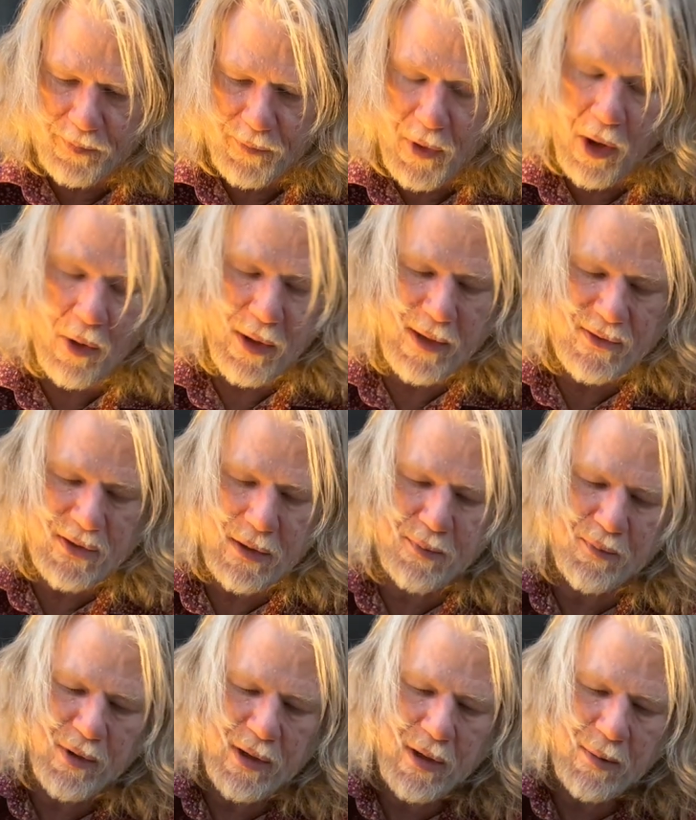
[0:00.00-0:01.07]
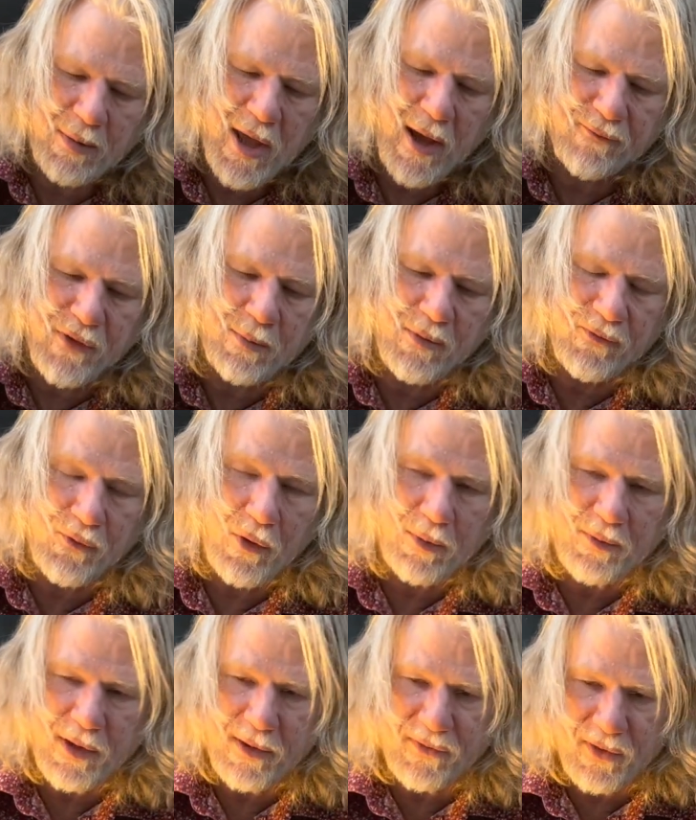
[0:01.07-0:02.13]
Oh, and I started bringing up caffeine before
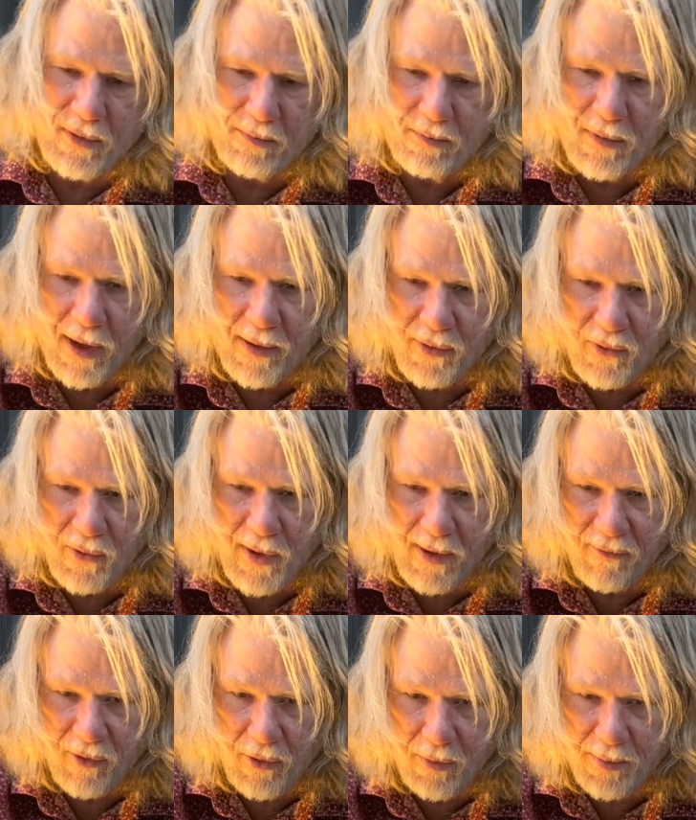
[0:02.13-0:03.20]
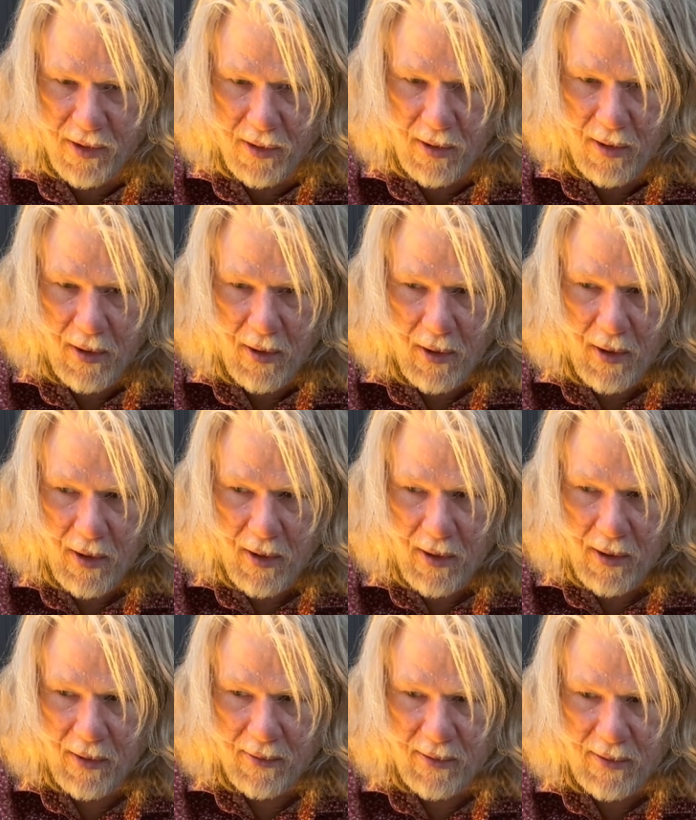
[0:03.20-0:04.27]
because I do have a little bit.
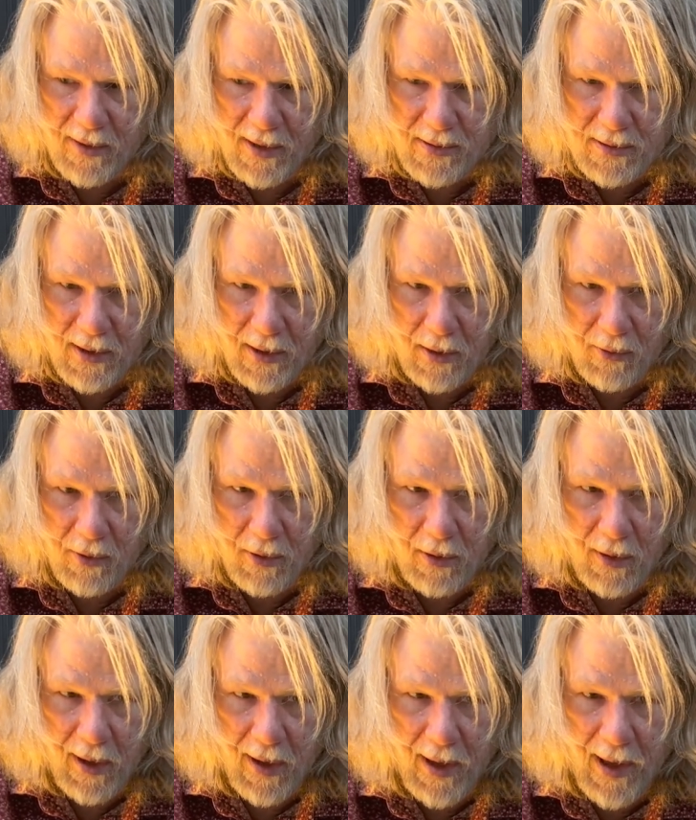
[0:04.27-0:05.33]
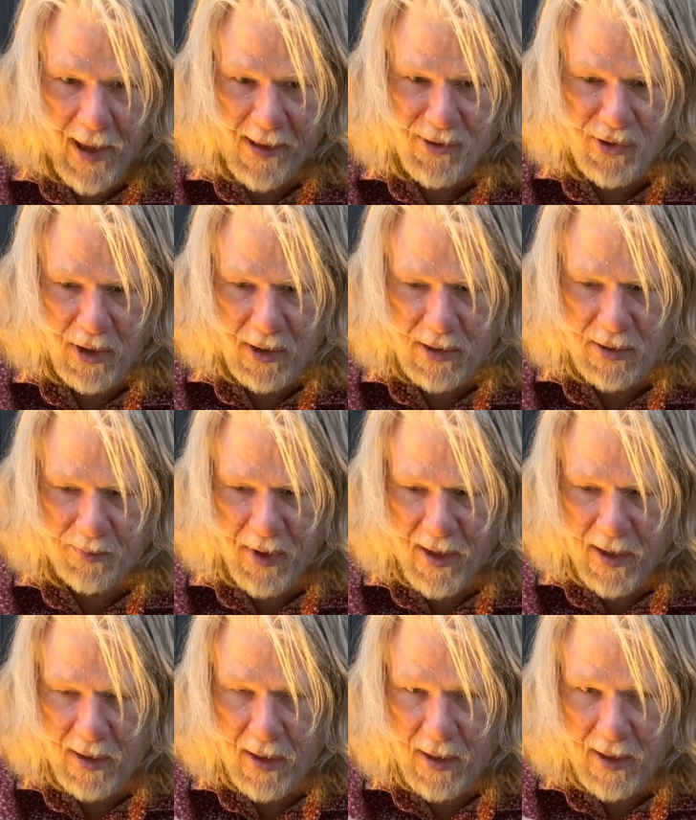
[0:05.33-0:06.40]
It tastes like a little adjunct to
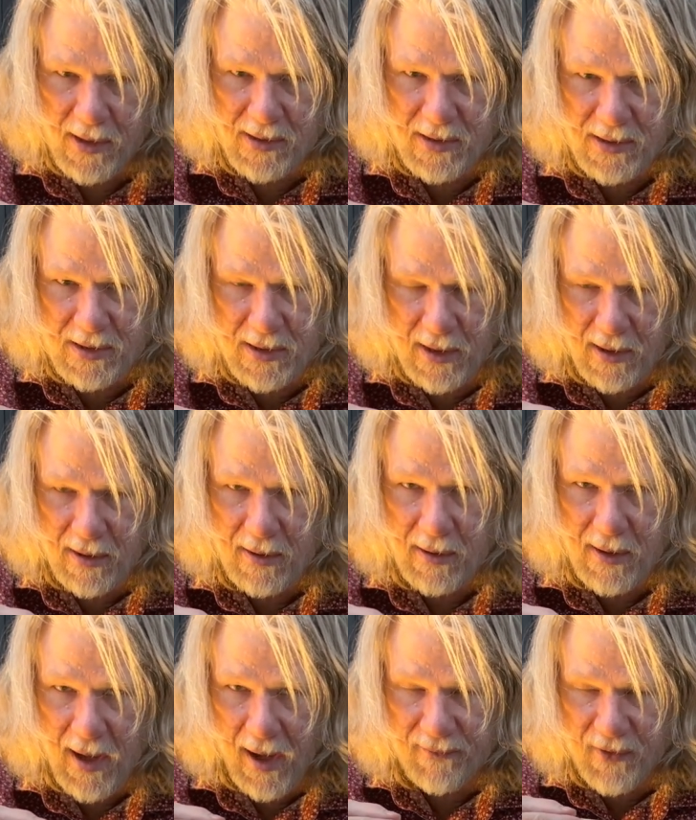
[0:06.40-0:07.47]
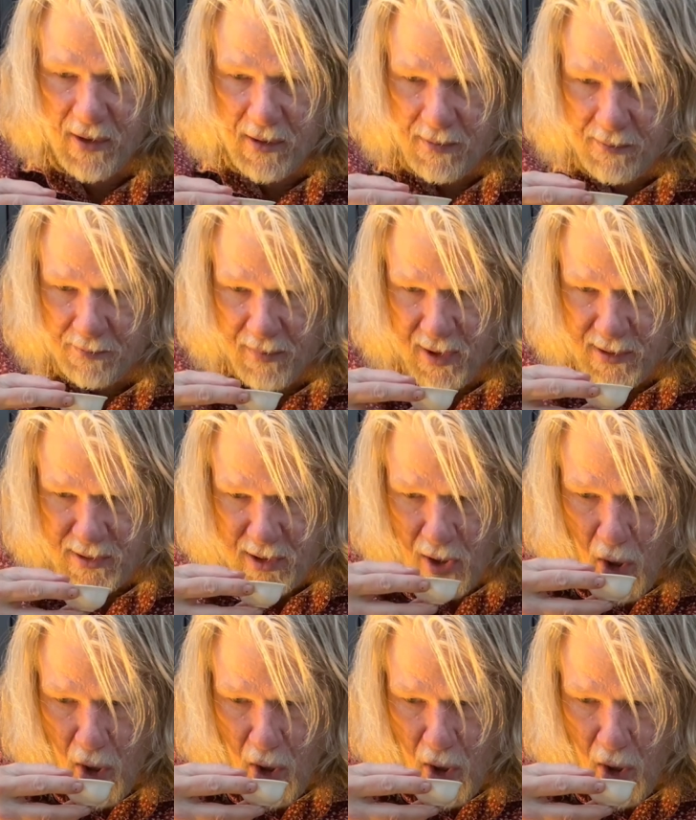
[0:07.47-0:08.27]
my existing caffeine buzz.